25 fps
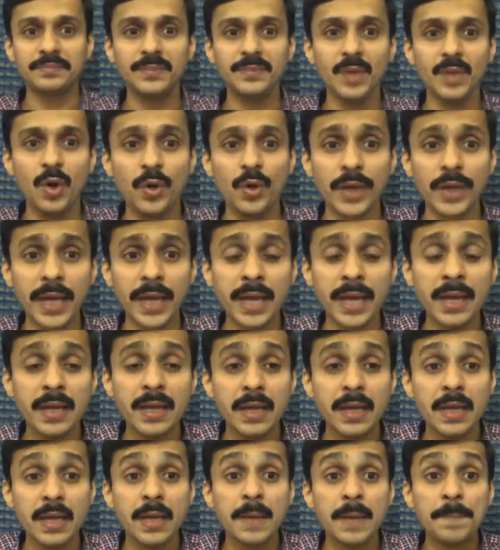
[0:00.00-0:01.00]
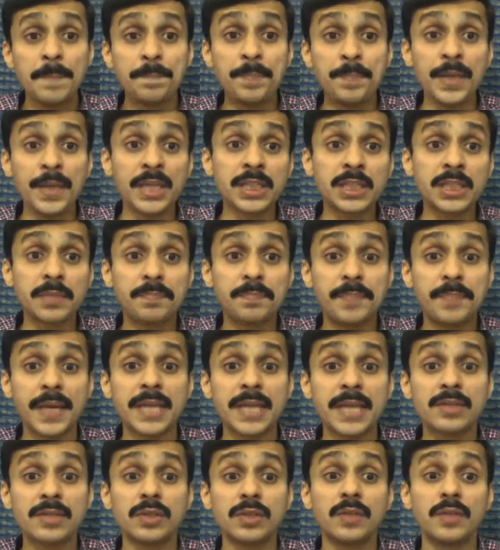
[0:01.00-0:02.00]
Okay. Pitch
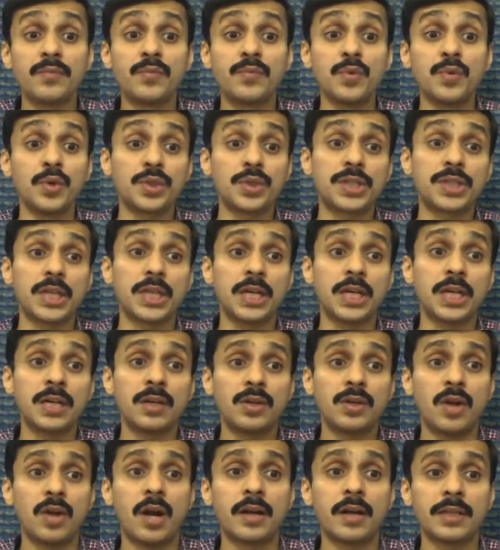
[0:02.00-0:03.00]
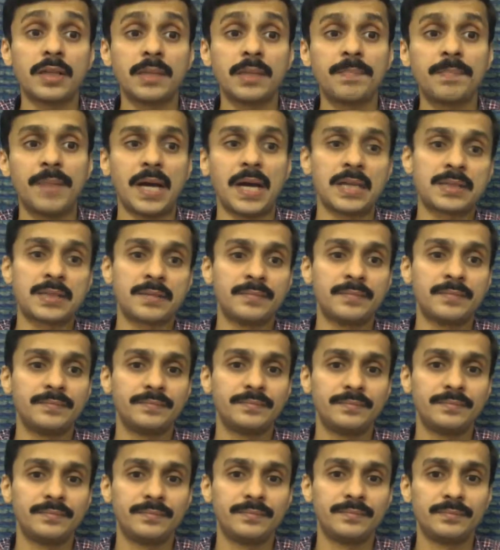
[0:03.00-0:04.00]
based on the future, not on the past.
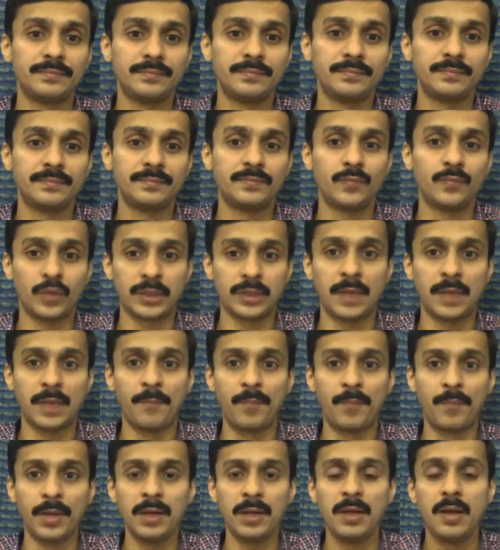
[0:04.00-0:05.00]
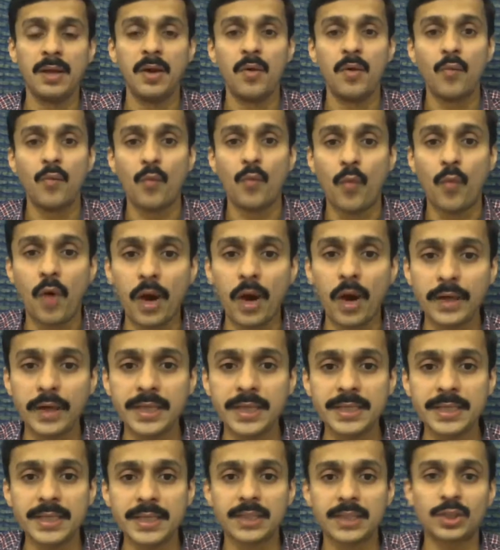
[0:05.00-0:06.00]
For example, what
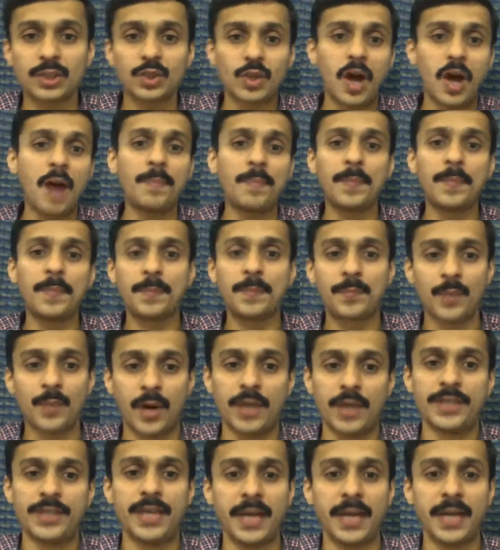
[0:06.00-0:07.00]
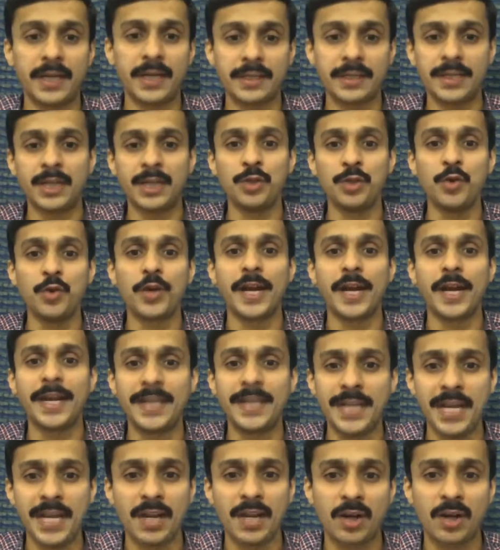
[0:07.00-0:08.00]
is the top project that you can
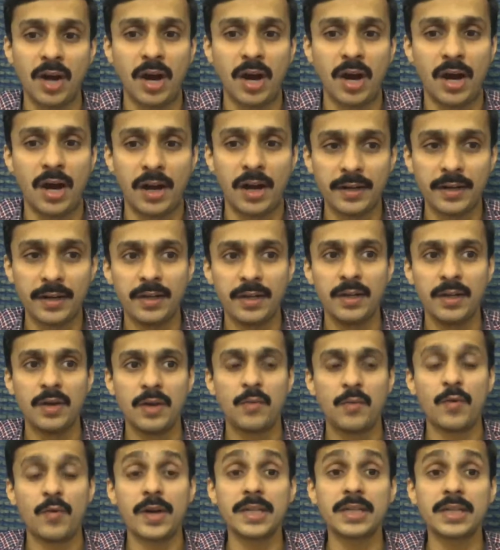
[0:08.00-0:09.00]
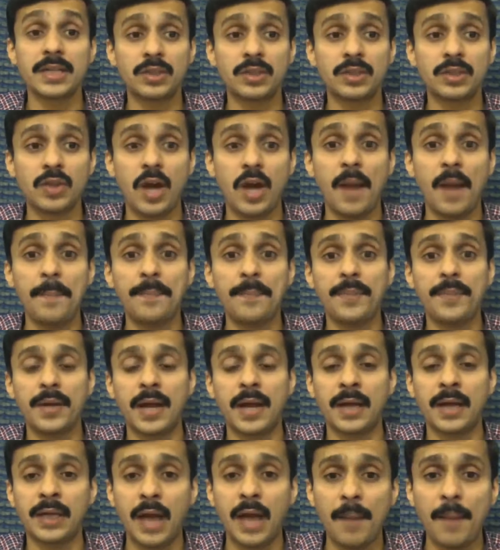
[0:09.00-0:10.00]
take on? What is the top
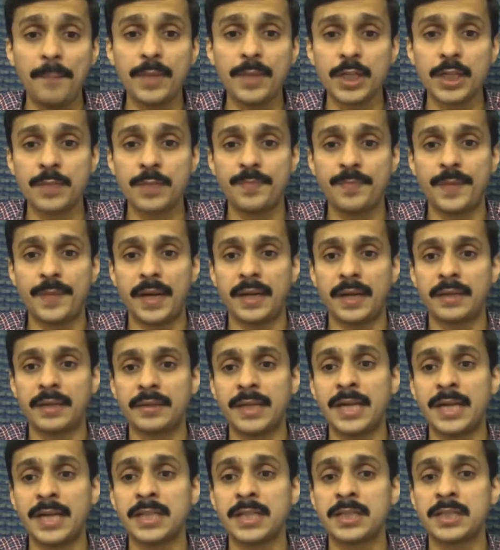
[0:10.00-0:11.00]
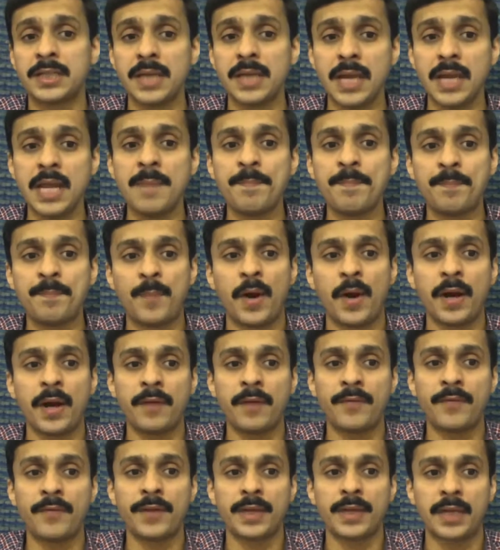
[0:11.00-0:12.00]
accomplishment that is really
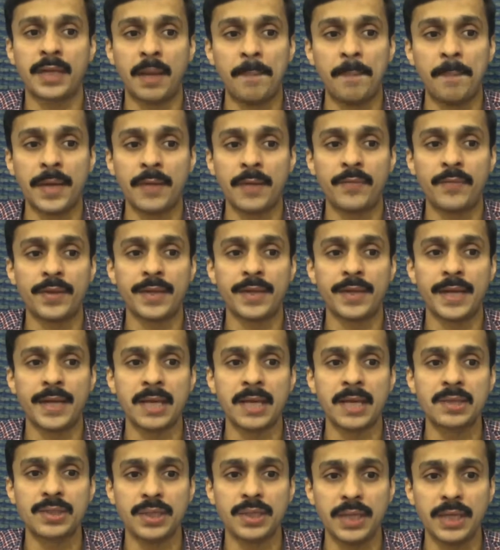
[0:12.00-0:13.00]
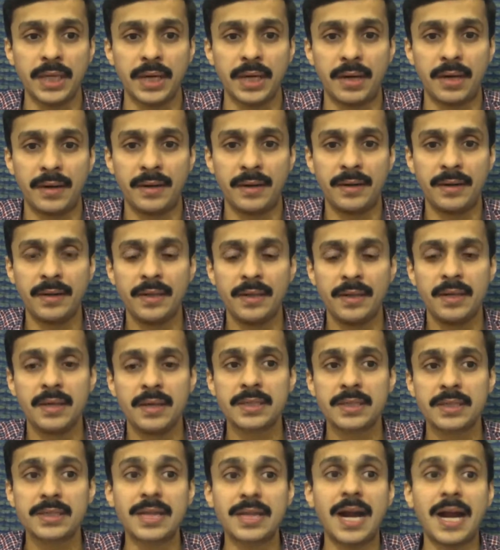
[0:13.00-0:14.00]
important for the company for the next year?
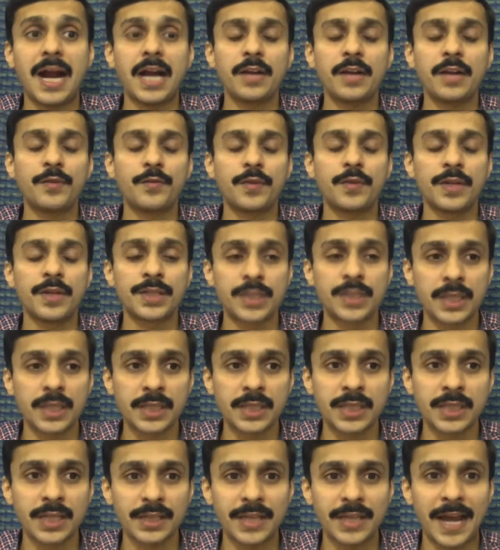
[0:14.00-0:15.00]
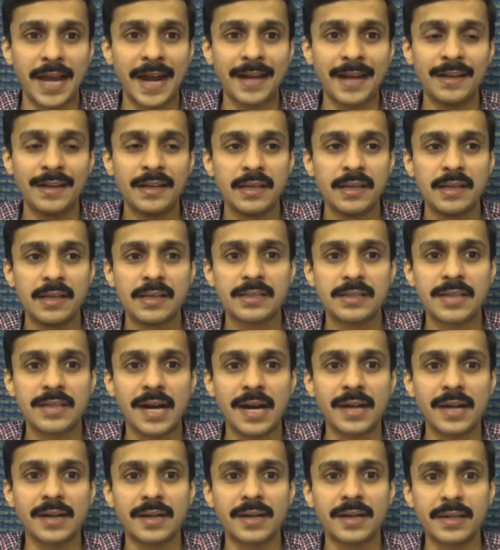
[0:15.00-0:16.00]
Start researching that,
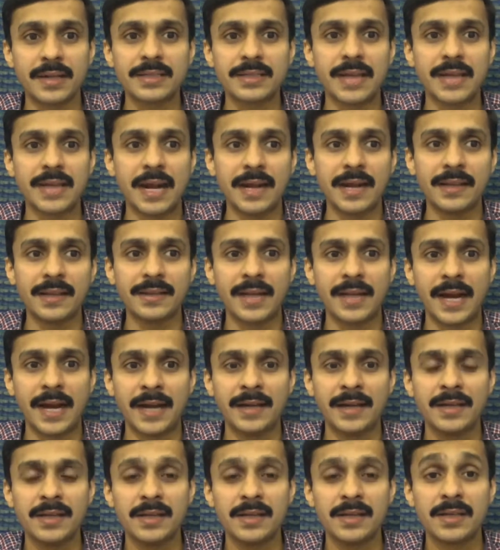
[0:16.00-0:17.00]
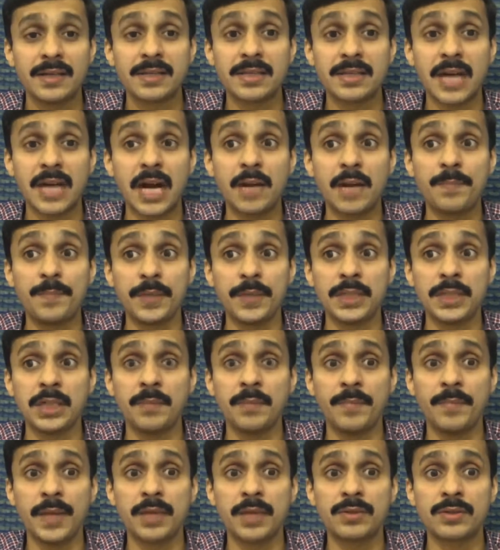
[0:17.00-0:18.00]
start understanding that, start
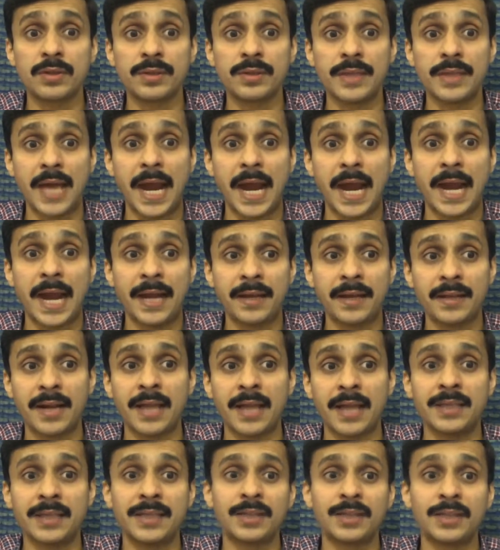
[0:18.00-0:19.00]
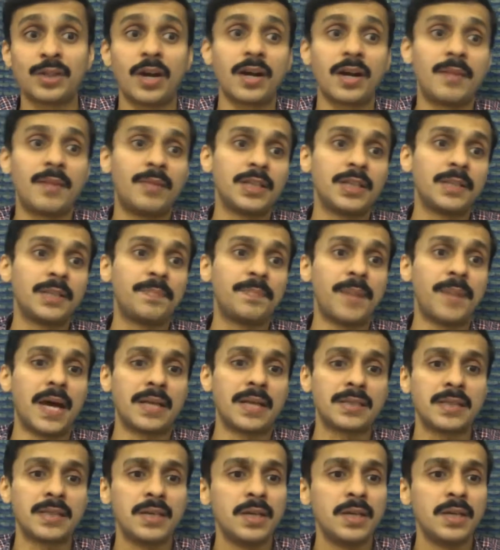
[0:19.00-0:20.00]
pitching based on that rather than talk about the
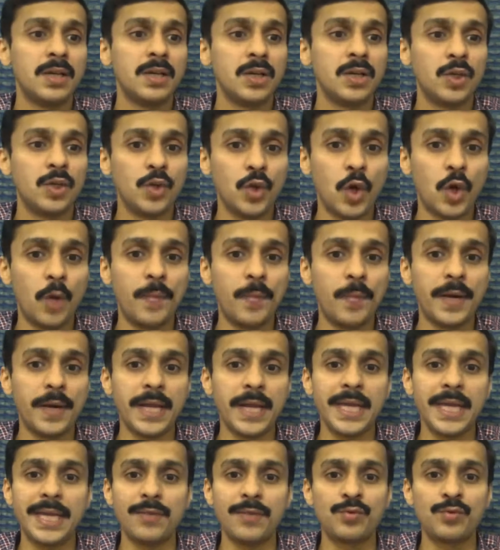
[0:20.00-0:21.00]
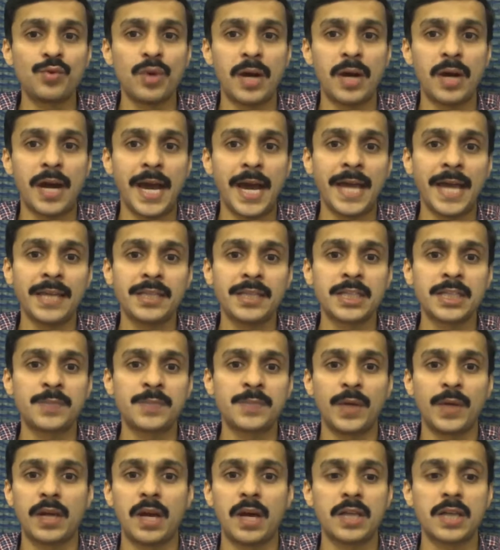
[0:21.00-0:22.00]
past. Nobody gives you a hike just
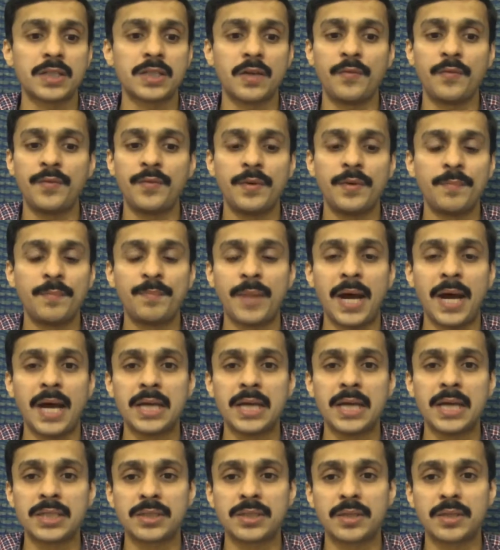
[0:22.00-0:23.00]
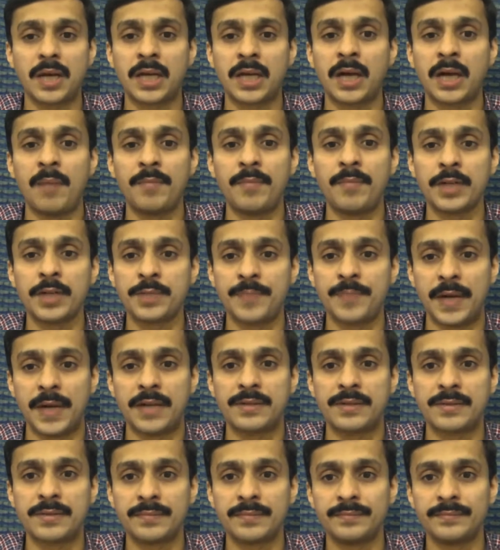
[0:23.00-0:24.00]
because of past
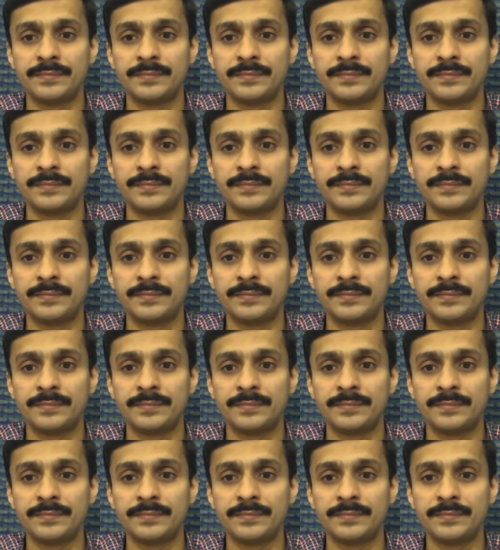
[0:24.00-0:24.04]
accomplishments.